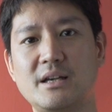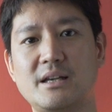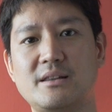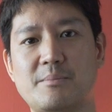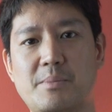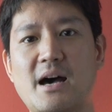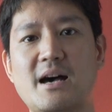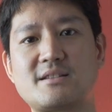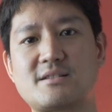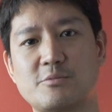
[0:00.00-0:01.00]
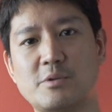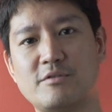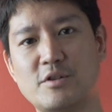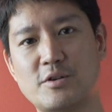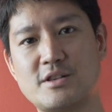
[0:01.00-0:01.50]
In the past,
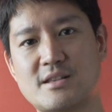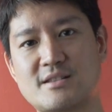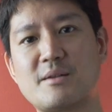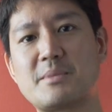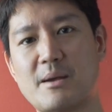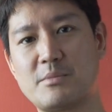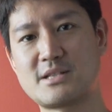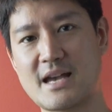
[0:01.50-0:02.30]
we've noticed that some cameras